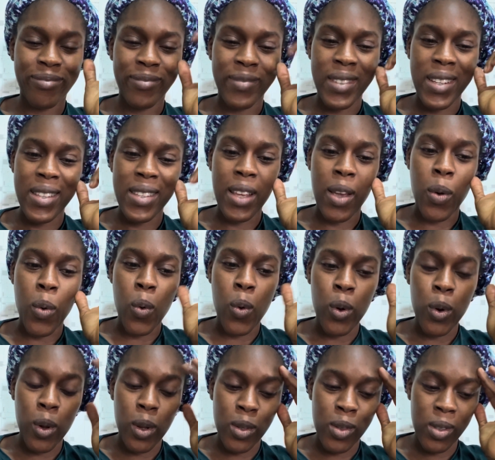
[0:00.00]
It's a whole
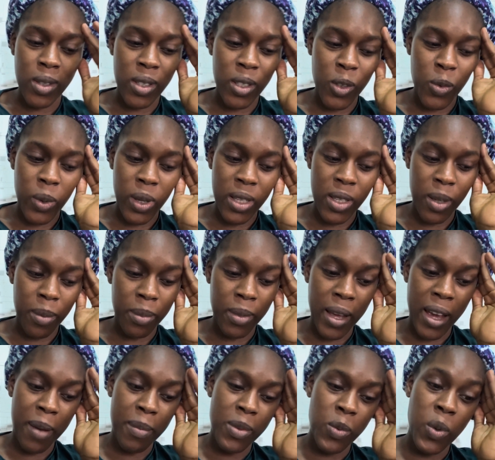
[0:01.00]
lot to deal with
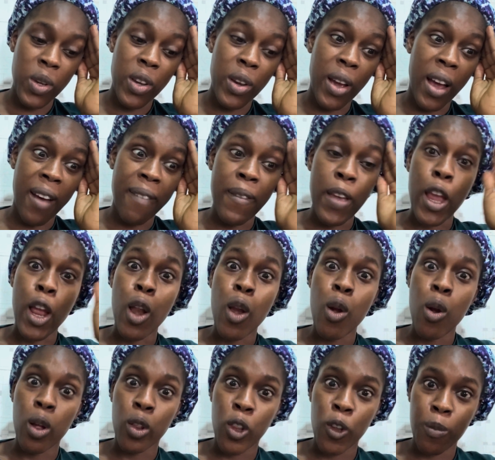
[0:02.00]
sometimes when you have a
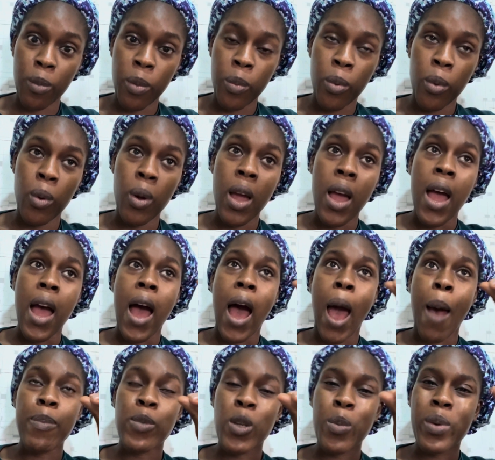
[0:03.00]
lot of people.
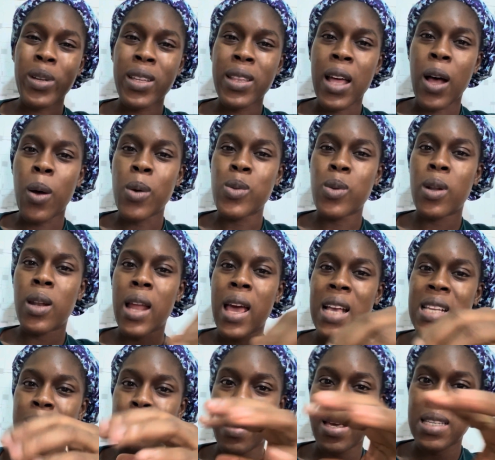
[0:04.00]
I'm somebody that also
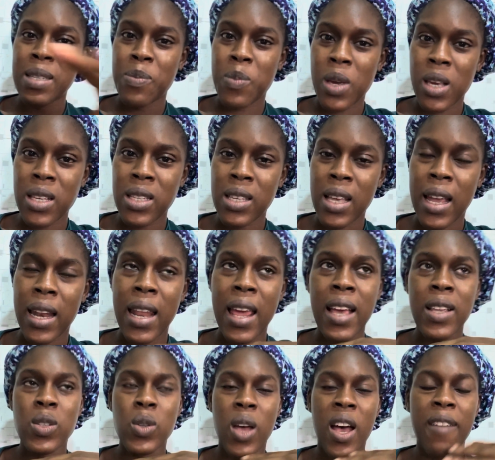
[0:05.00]
likes my space. I
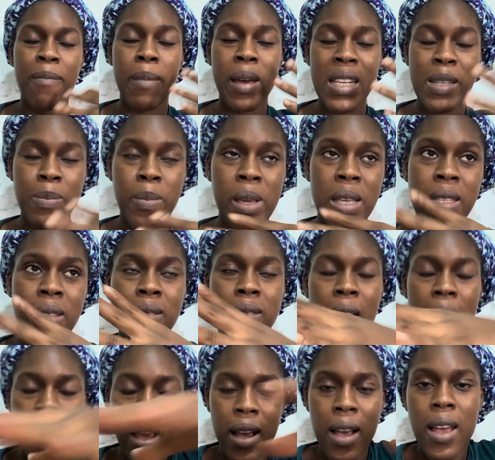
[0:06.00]
like to have my space.
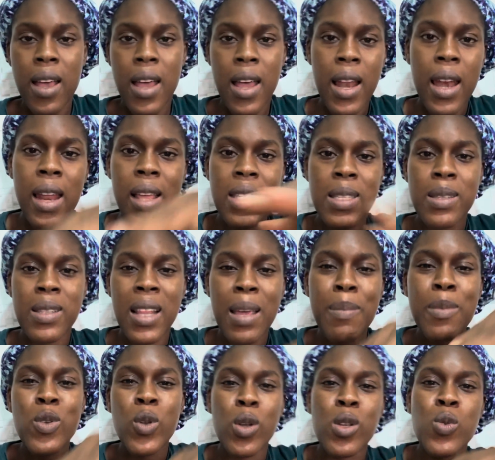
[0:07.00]
Like, let
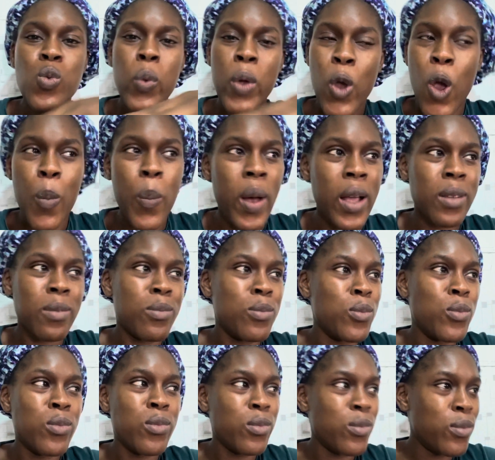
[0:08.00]
me just wake up and
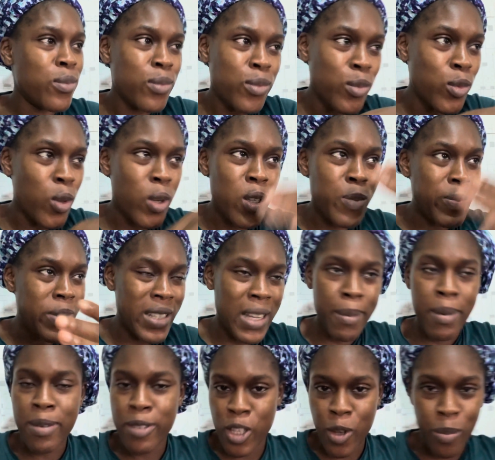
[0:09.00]
not
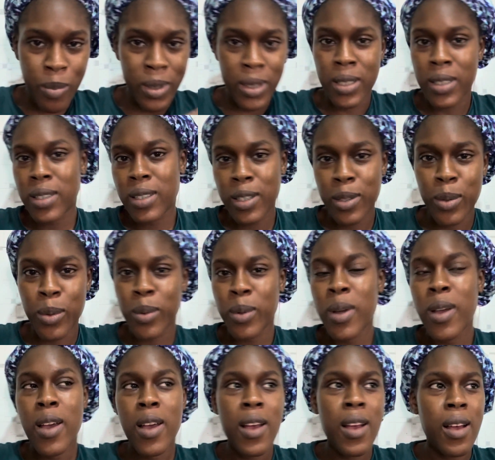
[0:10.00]
jamming somebody, you know,
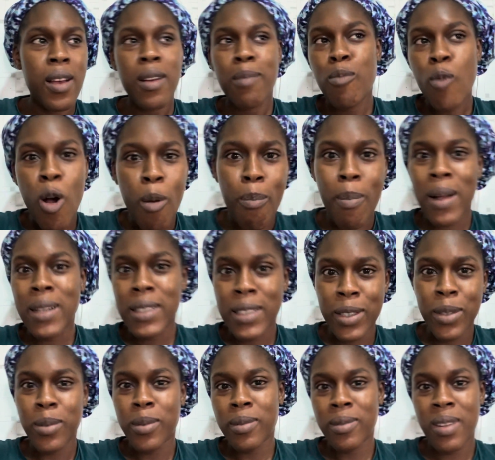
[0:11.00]
or muddy,
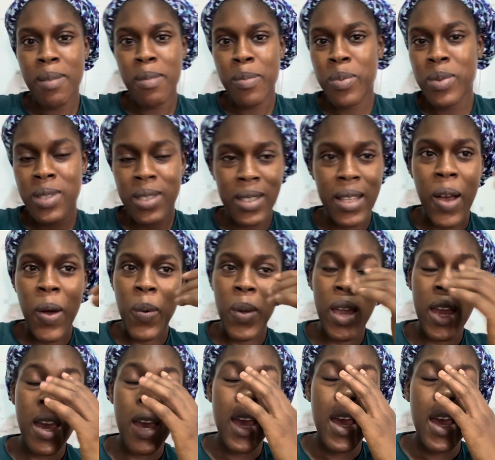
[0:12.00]
let me put it that way.